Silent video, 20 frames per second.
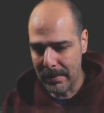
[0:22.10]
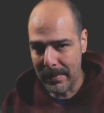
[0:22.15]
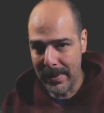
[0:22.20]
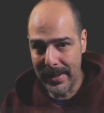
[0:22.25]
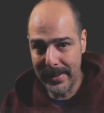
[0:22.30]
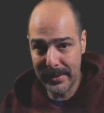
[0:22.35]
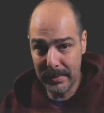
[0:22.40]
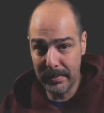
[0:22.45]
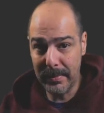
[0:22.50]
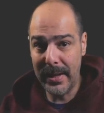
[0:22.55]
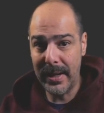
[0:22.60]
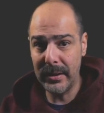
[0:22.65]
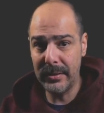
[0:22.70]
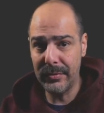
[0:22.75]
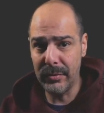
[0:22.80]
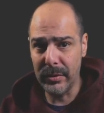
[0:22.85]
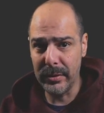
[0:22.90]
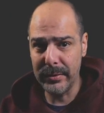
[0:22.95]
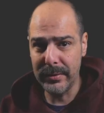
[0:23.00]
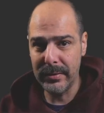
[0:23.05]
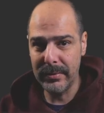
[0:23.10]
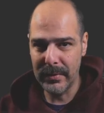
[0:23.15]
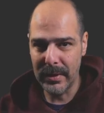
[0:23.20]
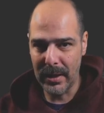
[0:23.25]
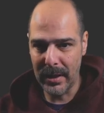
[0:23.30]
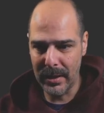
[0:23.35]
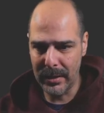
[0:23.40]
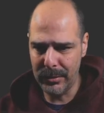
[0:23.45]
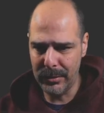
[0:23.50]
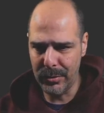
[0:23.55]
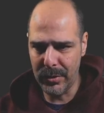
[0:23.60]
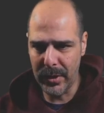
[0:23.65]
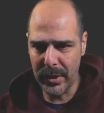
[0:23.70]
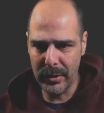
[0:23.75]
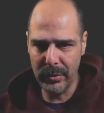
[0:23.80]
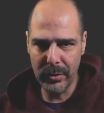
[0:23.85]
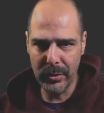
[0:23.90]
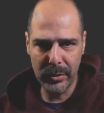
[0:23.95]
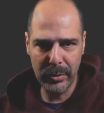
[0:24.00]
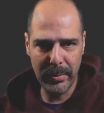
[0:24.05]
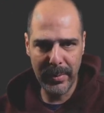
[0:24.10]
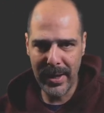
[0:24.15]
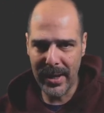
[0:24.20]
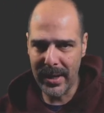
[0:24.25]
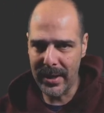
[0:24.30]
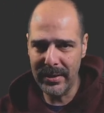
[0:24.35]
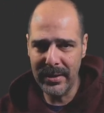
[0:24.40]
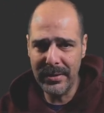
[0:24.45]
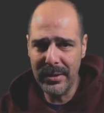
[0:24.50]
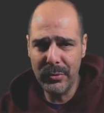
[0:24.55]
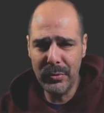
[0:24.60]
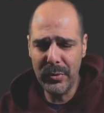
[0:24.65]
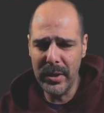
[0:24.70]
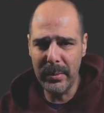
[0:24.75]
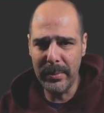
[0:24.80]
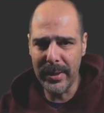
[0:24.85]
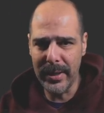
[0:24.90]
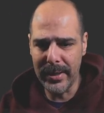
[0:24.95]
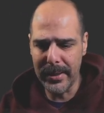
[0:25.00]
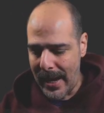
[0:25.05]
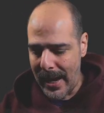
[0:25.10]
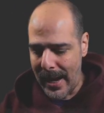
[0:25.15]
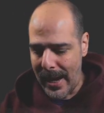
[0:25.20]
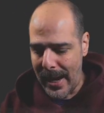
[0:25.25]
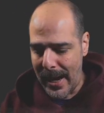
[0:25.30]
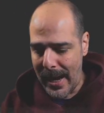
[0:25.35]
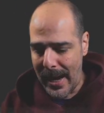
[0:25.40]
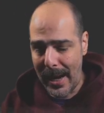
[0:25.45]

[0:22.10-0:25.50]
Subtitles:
my smartphone, Android on Mac, doesn't really matter.